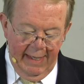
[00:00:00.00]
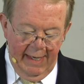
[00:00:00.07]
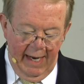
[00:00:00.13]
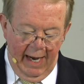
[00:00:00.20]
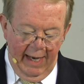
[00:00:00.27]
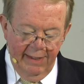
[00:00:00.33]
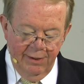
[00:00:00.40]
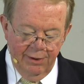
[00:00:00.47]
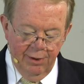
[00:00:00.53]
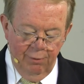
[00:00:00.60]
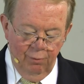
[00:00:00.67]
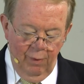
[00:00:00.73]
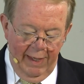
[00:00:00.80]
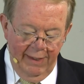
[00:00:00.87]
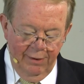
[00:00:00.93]
I
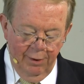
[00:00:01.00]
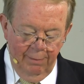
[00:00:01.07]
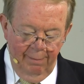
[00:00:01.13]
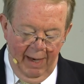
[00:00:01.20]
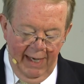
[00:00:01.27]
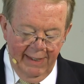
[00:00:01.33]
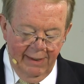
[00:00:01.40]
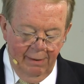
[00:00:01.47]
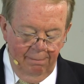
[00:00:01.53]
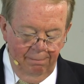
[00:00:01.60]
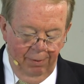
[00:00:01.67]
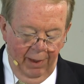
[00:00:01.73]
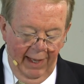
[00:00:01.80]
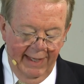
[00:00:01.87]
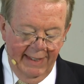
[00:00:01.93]
surrender my
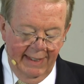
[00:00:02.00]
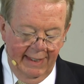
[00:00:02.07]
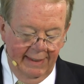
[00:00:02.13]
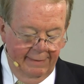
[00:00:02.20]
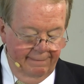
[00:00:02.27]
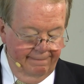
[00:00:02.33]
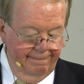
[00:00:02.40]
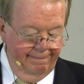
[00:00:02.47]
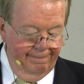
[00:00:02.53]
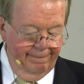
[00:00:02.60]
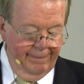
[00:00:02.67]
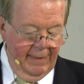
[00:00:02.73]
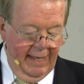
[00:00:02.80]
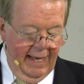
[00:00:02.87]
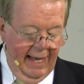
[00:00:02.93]
complaining,
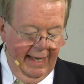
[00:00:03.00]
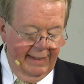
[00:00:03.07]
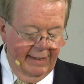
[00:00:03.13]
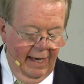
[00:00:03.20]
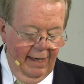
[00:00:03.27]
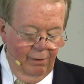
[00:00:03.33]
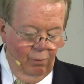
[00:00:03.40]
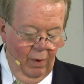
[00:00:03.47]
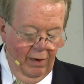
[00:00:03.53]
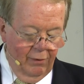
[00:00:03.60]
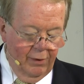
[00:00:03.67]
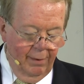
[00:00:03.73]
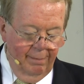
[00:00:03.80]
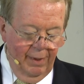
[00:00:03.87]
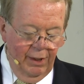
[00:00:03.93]
and I
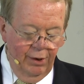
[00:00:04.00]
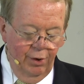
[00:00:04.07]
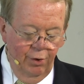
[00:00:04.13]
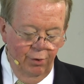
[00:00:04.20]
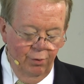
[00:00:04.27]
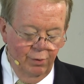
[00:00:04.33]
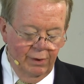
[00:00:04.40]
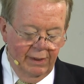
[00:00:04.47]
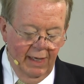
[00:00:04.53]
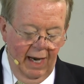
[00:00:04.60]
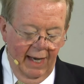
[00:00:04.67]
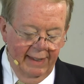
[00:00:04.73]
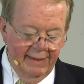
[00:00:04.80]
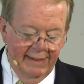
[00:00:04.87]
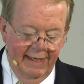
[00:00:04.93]
welcome a new
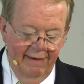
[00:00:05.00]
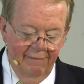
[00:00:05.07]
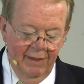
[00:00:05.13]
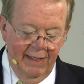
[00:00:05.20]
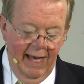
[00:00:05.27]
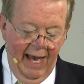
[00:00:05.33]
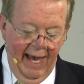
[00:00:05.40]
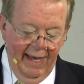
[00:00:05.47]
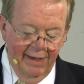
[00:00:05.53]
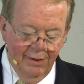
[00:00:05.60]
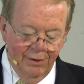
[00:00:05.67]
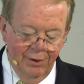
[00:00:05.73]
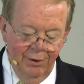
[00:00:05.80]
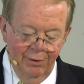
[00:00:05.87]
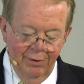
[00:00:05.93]
God-given
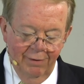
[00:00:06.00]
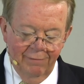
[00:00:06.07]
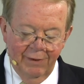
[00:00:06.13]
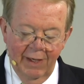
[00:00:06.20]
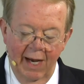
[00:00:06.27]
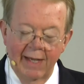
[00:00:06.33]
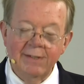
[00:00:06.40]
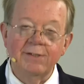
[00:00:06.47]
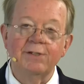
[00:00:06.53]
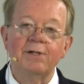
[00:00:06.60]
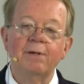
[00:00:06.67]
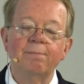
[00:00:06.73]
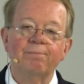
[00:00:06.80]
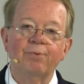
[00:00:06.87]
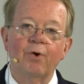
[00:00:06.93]
attitude of
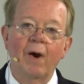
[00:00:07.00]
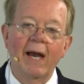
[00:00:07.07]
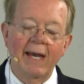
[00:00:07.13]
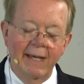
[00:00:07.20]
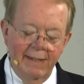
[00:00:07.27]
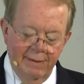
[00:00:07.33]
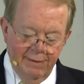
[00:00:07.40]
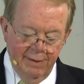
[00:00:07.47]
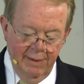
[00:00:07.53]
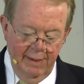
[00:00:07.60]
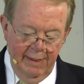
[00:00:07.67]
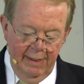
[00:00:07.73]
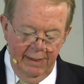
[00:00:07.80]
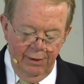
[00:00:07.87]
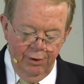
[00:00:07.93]
constant praise
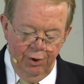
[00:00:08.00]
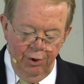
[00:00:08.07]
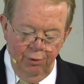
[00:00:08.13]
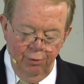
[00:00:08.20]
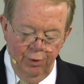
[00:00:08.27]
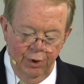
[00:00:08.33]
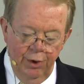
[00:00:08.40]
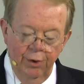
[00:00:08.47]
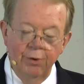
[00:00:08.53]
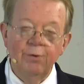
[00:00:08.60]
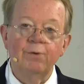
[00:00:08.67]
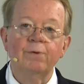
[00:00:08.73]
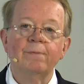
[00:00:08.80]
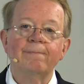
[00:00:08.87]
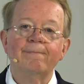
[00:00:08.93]
to
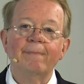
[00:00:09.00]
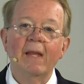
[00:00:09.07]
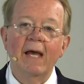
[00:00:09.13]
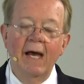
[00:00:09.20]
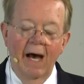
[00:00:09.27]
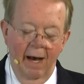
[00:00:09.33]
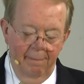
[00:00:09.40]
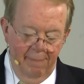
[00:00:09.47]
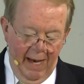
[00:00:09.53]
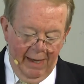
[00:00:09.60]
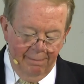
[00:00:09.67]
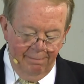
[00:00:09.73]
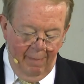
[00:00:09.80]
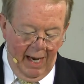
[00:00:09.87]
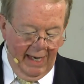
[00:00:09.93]
you
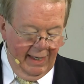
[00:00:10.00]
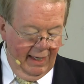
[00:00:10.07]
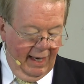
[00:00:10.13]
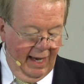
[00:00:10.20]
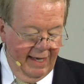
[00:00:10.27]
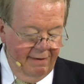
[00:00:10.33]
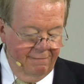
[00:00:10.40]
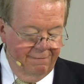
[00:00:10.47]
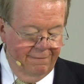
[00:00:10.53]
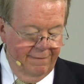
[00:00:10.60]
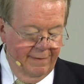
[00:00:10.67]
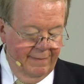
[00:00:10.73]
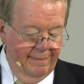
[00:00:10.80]
about my life